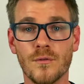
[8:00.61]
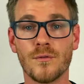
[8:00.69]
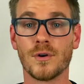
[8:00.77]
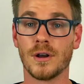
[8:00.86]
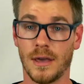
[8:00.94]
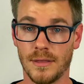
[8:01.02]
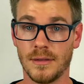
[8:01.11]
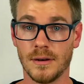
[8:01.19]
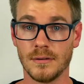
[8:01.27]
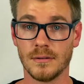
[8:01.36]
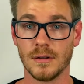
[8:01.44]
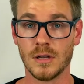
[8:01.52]
for nothing.
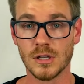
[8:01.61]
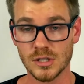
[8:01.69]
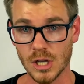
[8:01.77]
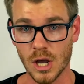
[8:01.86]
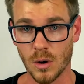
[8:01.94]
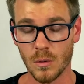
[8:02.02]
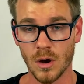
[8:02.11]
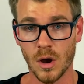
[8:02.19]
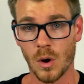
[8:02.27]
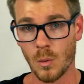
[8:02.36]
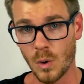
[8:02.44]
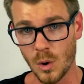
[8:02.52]
So,
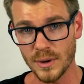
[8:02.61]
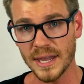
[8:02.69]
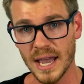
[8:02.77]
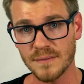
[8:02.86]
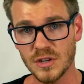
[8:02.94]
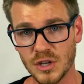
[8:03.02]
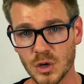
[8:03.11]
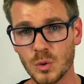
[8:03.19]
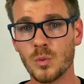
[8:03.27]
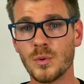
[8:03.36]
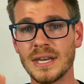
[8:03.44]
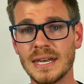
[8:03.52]
what we have to do,
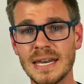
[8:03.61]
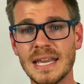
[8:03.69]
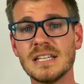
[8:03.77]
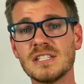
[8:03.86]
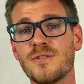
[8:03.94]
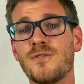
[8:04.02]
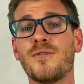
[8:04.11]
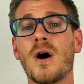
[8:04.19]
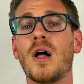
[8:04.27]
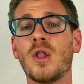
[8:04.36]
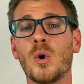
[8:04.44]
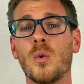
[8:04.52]
we need to
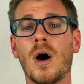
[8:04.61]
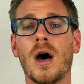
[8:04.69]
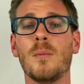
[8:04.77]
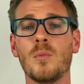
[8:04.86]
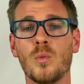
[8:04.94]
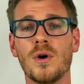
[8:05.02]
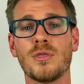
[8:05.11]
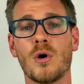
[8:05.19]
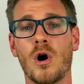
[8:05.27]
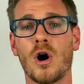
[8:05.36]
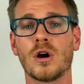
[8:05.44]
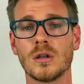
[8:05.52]
follow up with
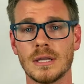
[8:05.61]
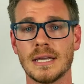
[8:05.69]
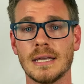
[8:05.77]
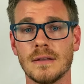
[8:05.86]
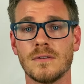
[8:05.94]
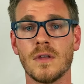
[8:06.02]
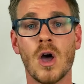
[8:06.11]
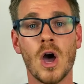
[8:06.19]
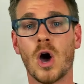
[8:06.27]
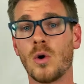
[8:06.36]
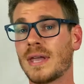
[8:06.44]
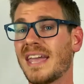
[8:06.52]
our leads
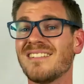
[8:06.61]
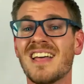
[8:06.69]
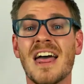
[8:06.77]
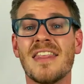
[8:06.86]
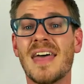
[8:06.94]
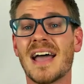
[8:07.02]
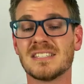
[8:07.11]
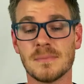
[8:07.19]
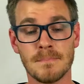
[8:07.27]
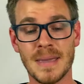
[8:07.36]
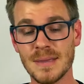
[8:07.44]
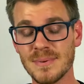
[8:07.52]
okay? That's
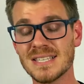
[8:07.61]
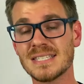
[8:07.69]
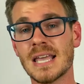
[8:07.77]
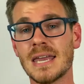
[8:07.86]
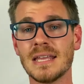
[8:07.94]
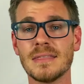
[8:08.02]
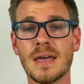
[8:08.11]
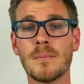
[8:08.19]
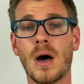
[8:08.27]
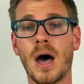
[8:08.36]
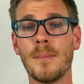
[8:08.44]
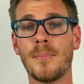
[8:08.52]
maybe setting them
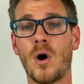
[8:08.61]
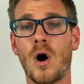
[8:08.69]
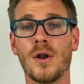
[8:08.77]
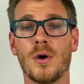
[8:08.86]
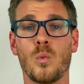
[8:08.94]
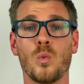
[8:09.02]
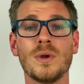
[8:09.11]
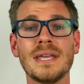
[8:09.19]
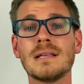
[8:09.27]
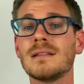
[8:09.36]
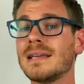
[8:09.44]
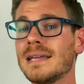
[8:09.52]
up on a
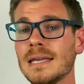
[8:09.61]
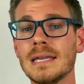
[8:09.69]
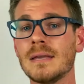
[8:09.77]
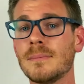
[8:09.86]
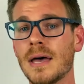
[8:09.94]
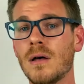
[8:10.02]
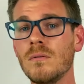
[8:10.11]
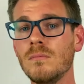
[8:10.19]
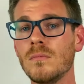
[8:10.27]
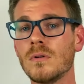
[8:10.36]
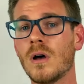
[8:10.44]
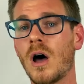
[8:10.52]
weekly email,
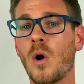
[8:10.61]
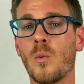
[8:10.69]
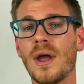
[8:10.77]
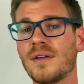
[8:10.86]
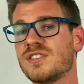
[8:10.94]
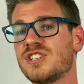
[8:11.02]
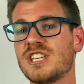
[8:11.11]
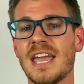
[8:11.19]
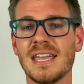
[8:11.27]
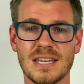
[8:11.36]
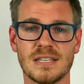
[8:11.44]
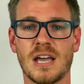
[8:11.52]
a way of
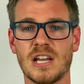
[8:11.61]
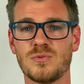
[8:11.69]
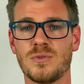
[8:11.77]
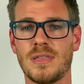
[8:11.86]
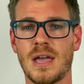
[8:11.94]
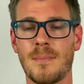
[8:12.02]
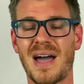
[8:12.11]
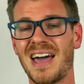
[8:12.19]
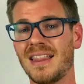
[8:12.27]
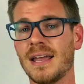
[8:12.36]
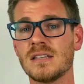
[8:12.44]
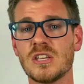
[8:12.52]
staying in touch with them. I
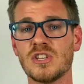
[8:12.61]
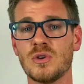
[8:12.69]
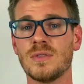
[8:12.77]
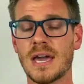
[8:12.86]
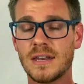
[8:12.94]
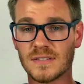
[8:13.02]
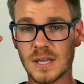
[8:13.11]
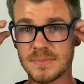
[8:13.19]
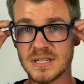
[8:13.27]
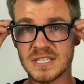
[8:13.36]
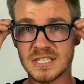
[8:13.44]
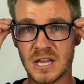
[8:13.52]
like to do that if
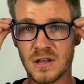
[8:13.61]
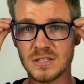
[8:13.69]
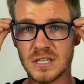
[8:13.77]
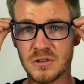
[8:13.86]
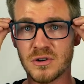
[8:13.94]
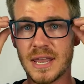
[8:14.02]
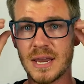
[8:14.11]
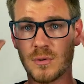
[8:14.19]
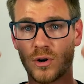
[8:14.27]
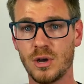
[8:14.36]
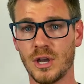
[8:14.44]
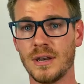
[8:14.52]
something sells in their
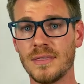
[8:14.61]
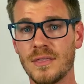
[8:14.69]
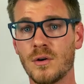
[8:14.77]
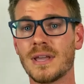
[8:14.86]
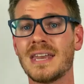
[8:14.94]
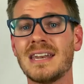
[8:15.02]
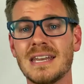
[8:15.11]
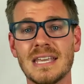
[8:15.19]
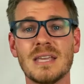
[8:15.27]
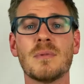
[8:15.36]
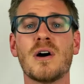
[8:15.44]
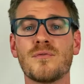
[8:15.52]
neighborhood, they'll get an
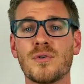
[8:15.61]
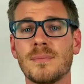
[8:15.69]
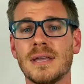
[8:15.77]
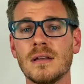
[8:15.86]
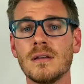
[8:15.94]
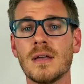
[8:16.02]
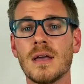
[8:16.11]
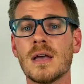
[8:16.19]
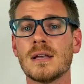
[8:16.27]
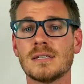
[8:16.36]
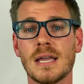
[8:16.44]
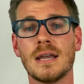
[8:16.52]
email from me
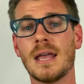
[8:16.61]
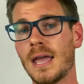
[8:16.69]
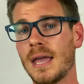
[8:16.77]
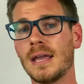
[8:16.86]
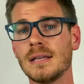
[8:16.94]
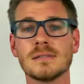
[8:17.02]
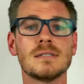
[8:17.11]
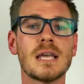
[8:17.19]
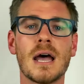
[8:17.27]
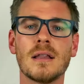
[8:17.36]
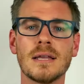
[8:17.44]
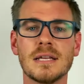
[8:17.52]
saying, "Hey,
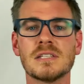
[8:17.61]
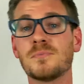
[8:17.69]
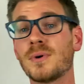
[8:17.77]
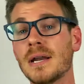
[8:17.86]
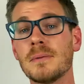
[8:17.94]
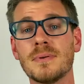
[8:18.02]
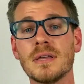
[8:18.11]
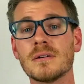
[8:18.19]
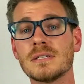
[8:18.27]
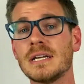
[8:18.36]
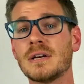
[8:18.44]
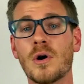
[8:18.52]
Sally, it's Brandon
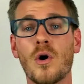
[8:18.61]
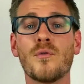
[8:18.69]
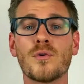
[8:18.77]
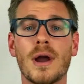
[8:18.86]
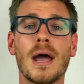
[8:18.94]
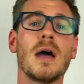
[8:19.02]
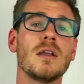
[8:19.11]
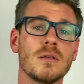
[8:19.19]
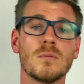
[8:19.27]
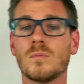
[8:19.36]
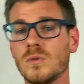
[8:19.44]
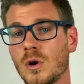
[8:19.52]
Peters here over at,
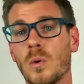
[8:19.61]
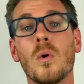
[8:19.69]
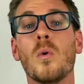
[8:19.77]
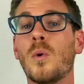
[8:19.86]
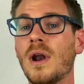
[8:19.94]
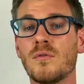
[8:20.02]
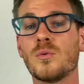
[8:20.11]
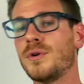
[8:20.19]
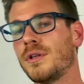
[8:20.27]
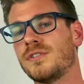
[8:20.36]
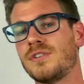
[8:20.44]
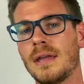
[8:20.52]
you know, whatever
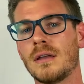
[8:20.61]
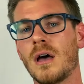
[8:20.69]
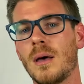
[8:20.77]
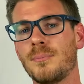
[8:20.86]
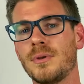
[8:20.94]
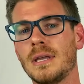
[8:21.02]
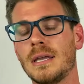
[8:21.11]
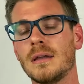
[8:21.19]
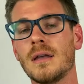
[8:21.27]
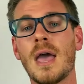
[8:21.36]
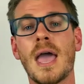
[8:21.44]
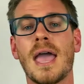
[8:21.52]
real estate
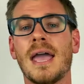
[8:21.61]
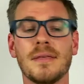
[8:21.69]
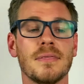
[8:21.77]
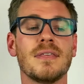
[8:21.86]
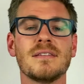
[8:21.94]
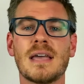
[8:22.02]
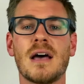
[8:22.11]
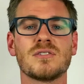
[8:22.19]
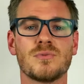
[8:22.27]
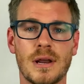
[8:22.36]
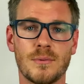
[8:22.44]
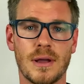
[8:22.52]
company. Hey, this house
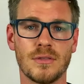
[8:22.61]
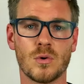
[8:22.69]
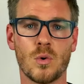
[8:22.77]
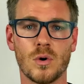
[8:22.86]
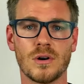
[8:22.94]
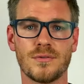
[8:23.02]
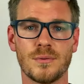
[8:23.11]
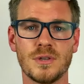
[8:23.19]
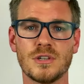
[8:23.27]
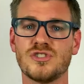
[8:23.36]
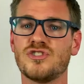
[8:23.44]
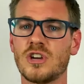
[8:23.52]
right around the corner from
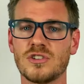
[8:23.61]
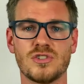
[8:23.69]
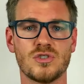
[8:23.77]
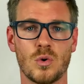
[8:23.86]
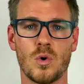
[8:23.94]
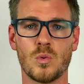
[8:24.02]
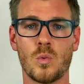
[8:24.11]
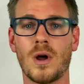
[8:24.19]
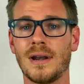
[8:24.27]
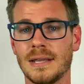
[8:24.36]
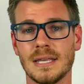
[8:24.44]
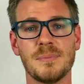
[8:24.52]
you just sold.
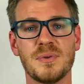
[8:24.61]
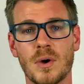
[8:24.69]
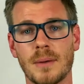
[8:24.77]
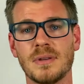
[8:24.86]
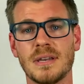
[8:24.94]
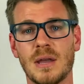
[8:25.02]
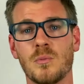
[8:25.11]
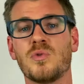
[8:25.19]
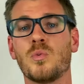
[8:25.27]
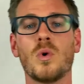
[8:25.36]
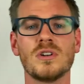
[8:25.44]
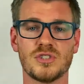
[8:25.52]
Wanted to keep you up to date
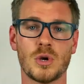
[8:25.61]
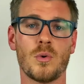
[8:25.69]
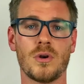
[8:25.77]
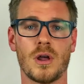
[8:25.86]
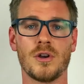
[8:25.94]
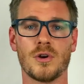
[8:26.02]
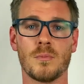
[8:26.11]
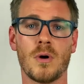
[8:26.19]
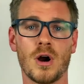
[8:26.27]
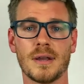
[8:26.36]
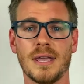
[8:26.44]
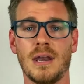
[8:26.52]
with what's going on in your
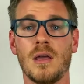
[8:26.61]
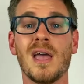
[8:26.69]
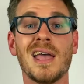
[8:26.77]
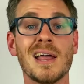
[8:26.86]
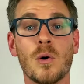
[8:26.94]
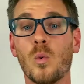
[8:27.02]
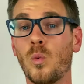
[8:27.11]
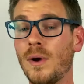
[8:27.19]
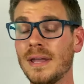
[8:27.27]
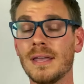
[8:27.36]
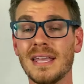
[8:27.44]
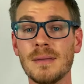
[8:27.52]
market."
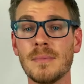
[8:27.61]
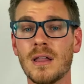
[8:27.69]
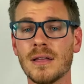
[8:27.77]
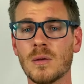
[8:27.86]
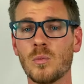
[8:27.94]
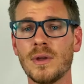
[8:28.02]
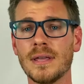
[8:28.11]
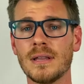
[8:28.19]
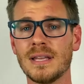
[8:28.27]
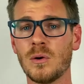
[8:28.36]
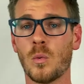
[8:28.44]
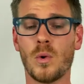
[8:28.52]
We emailing them
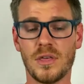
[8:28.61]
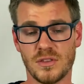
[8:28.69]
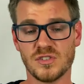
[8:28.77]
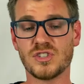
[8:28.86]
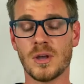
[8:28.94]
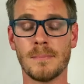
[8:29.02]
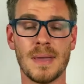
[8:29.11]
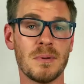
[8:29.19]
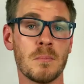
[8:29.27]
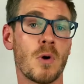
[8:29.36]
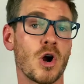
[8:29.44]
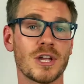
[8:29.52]
weekly with some maybe
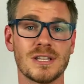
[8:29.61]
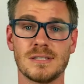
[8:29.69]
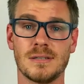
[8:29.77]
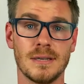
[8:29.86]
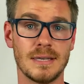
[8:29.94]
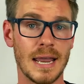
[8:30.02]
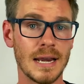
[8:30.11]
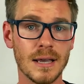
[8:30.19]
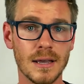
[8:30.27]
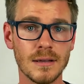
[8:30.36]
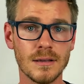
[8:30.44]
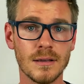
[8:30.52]
markets
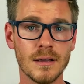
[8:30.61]
data